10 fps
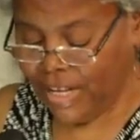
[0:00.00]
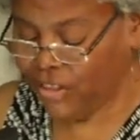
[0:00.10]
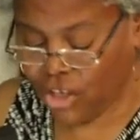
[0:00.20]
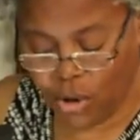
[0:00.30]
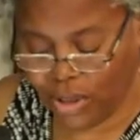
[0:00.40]

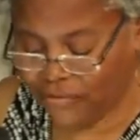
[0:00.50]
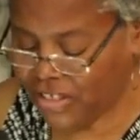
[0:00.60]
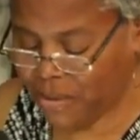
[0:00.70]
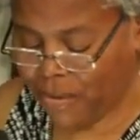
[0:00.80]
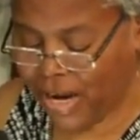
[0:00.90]
The goal of
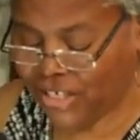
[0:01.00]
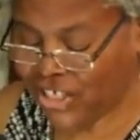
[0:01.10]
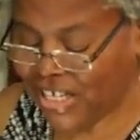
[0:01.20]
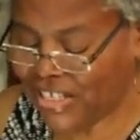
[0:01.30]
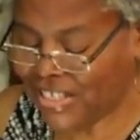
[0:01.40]
this
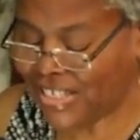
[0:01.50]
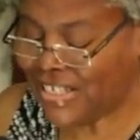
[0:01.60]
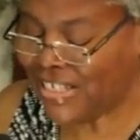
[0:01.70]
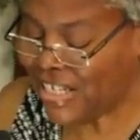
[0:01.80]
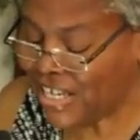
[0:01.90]
project is to
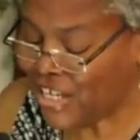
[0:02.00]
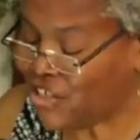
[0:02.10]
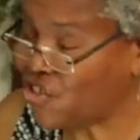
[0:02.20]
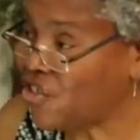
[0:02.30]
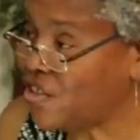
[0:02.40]

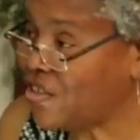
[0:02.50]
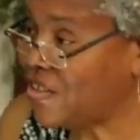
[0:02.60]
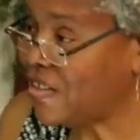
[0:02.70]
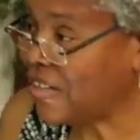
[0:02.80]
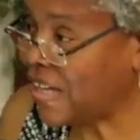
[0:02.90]
teach
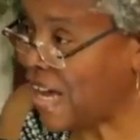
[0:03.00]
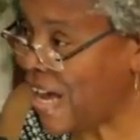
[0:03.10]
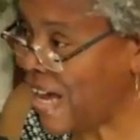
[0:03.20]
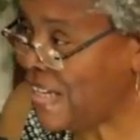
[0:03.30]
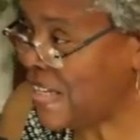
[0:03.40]

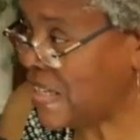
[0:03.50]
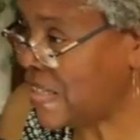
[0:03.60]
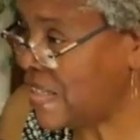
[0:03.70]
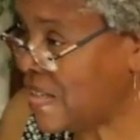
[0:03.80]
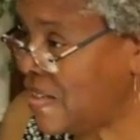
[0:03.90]

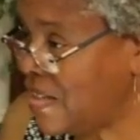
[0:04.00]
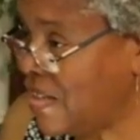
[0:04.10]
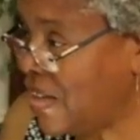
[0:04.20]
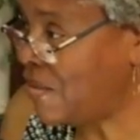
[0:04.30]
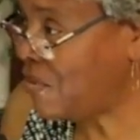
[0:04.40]
kindness
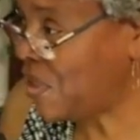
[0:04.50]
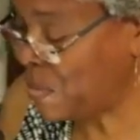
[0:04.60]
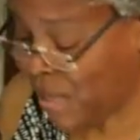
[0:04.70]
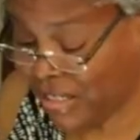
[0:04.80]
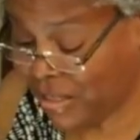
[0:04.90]
and
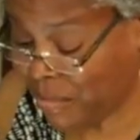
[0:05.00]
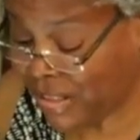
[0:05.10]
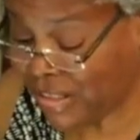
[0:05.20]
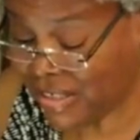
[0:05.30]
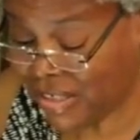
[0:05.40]

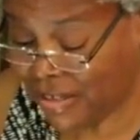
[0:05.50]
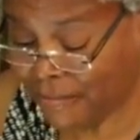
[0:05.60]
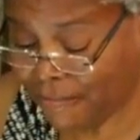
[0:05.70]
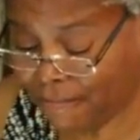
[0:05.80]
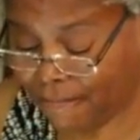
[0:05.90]
responsibility.
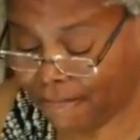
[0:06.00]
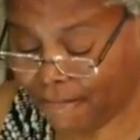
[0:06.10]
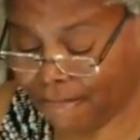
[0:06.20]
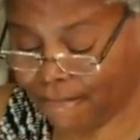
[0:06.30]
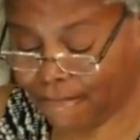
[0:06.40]

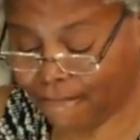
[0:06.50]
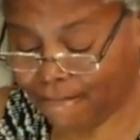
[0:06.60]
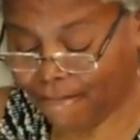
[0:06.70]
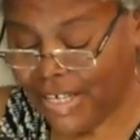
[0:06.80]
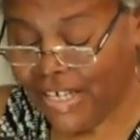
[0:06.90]

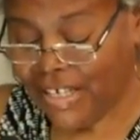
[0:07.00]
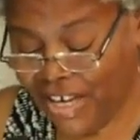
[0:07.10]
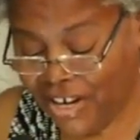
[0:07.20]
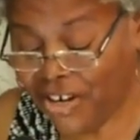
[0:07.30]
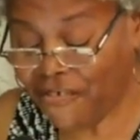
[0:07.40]

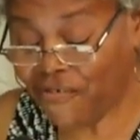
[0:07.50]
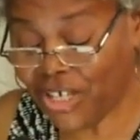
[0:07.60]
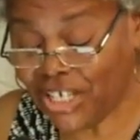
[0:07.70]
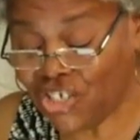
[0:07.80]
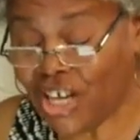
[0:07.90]
Caring for
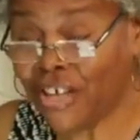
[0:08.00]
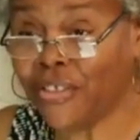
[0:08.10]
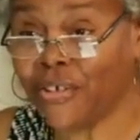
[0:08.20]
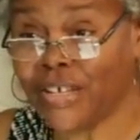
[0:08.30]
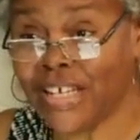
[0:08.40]
each
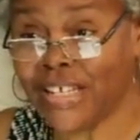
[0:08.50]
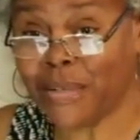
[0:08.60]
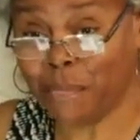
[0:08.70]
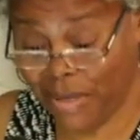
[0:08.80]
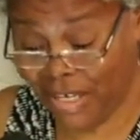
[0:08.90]
other is a
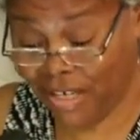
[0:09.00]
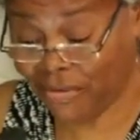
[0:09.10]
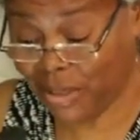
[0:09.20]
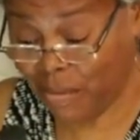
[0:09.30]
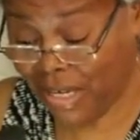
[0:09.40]
big
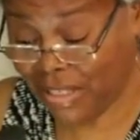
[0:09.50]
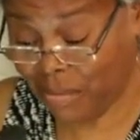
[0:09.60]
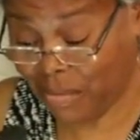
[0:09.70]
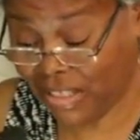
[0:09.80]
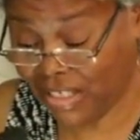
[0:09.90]

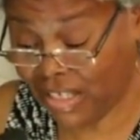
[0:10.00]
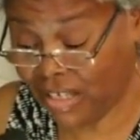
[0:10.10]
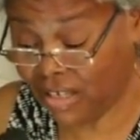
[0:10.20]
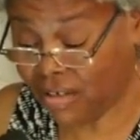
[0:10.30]
responsibility.